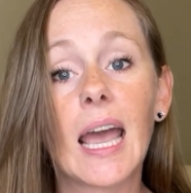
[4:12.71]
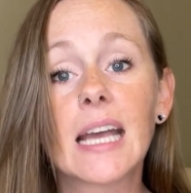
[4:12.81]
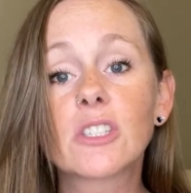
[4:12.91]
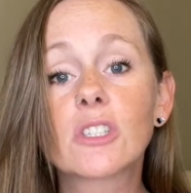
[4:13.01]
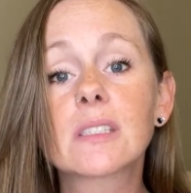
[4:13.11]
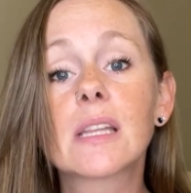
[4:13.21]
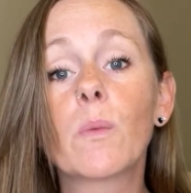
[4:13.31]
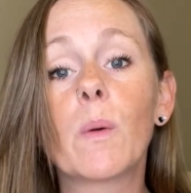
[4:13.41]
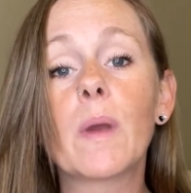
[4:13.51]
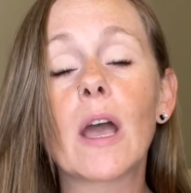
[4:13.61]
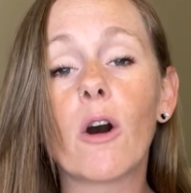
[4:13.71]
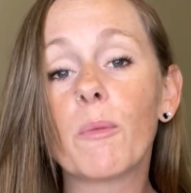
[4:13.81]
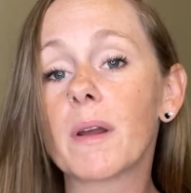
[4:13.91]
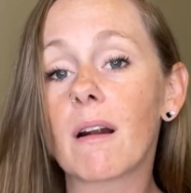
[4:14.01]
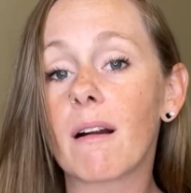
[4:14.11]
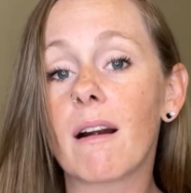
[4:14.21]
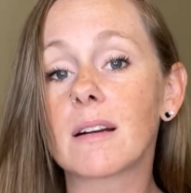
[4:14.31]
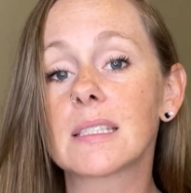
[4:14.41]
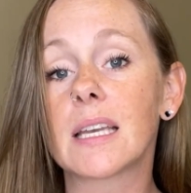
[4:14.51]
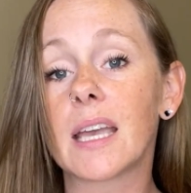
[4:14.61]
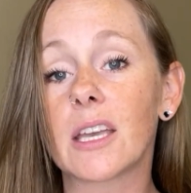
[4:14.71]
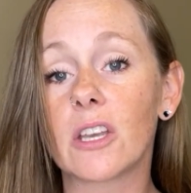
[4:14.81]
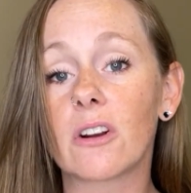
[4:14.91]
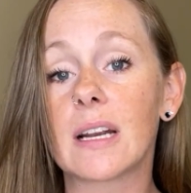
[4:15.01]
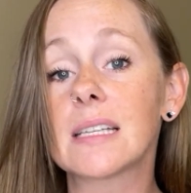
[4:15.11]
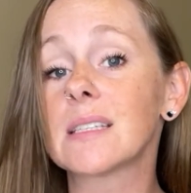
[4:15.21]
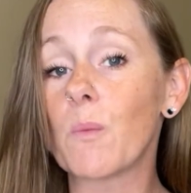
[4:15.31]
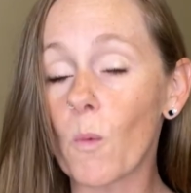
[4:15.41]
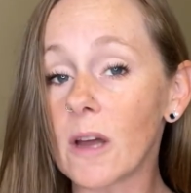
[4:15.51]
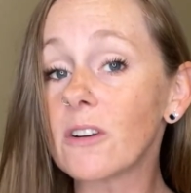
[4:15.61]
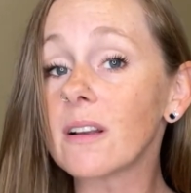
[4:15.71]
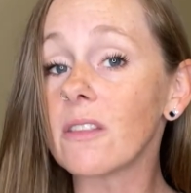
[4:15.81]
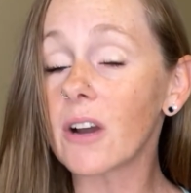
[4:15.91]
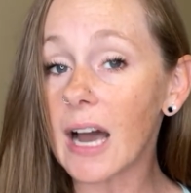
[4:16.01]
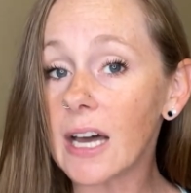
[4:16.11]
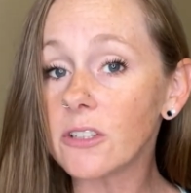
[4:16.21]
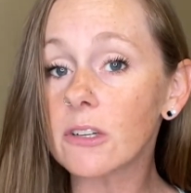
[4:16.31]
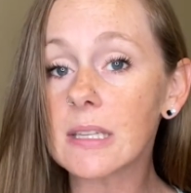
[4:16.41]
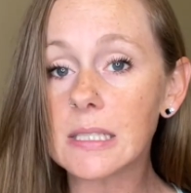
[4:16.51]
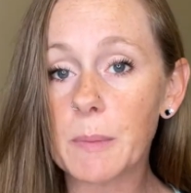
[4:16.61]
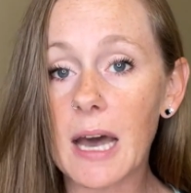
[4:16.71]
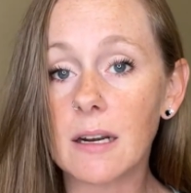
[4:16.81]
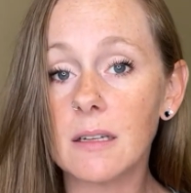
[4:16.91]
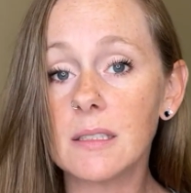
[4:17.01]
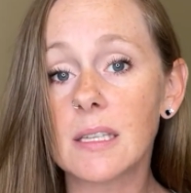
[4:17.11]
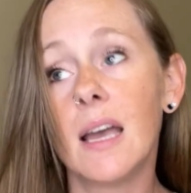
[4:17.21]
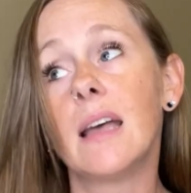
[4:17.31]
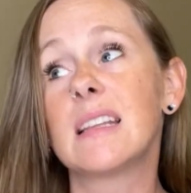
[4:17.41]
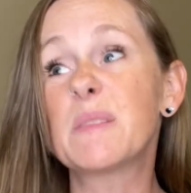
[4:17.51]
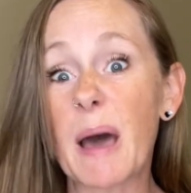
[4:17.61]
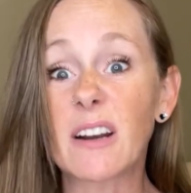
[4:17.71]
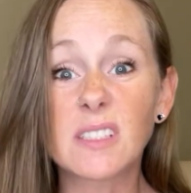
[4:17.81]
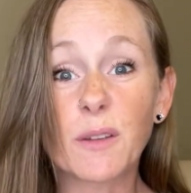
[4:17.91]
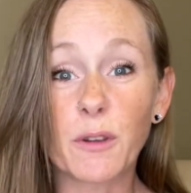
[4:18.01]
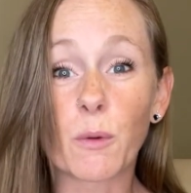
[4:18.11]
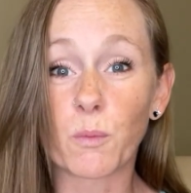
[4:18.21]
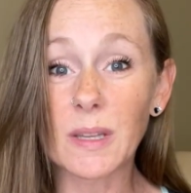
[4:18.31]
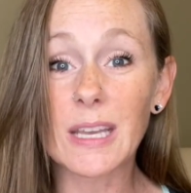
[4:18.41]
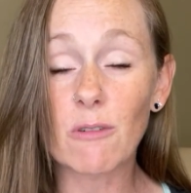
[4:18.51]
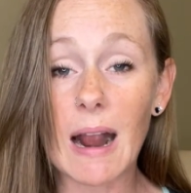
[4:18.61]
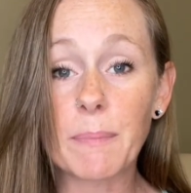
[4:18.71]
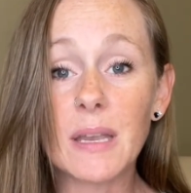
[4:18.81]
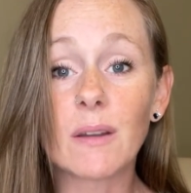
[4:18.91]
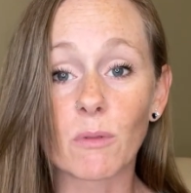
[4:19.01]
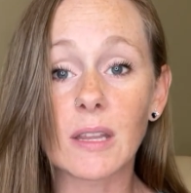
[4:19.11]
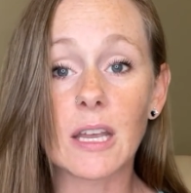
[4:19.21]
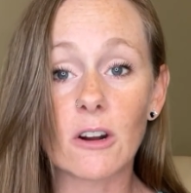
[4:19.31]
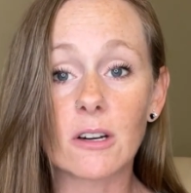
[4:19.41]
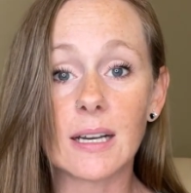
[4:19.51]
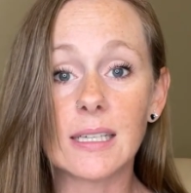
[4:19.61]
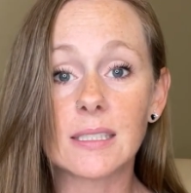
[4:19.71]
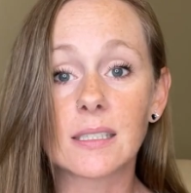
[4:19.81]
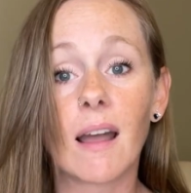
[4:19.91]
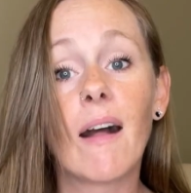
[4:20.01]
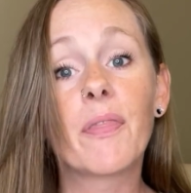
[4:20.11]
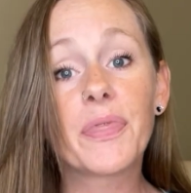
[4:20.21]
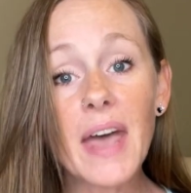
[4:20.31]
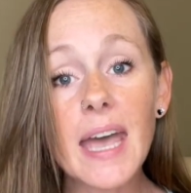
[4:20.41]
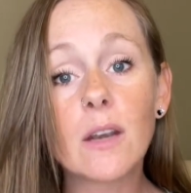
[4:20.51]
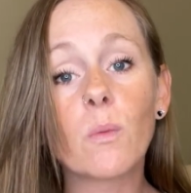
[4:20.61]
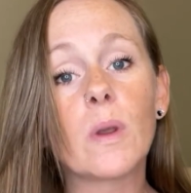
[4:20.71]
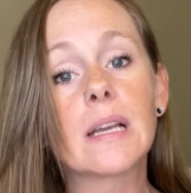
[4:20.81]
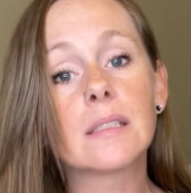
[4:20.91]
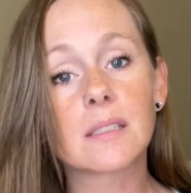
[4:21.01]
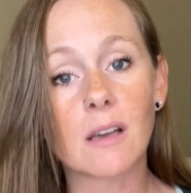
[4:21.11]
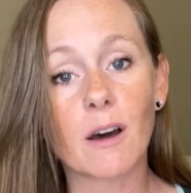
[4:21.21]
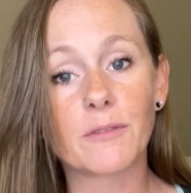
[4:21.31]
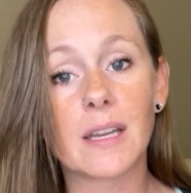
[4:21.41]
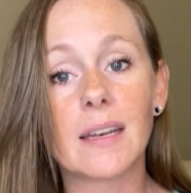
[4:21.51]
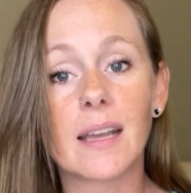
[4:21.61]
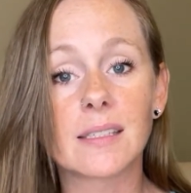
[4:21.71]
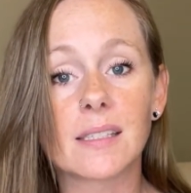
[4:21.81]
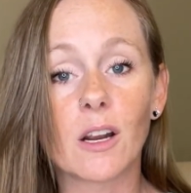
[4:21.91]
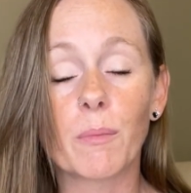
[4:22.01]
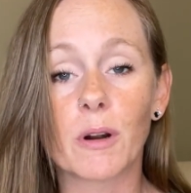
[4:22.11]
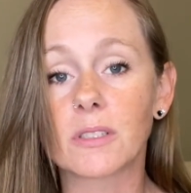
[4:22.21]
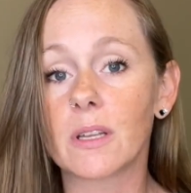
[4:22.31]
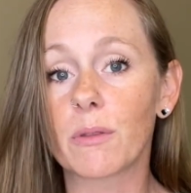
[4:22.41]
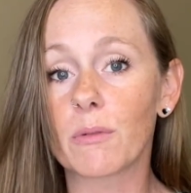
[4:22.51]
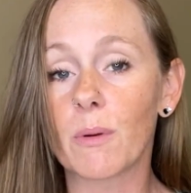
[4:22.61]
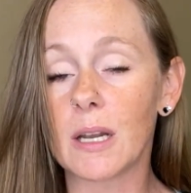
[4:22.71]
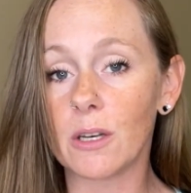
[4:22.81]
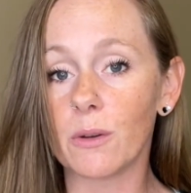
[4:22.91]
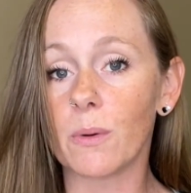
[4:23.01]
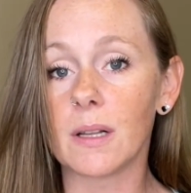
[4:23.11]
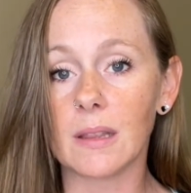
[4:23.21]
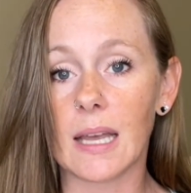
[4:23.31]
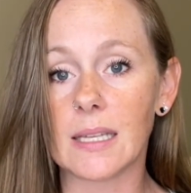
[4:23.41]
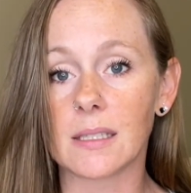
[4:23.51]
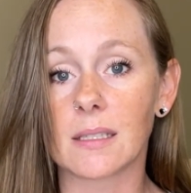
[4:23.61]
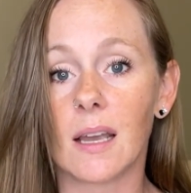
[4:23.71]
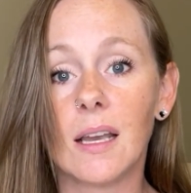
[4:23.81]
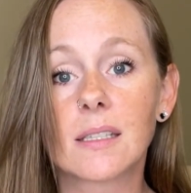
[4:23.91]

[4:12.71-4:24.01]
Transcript: It's just that when we open our hearts and get curious and wonder and look under these patterns that feel really crappy and really hurt us, then we can soften and see our person through a new lens.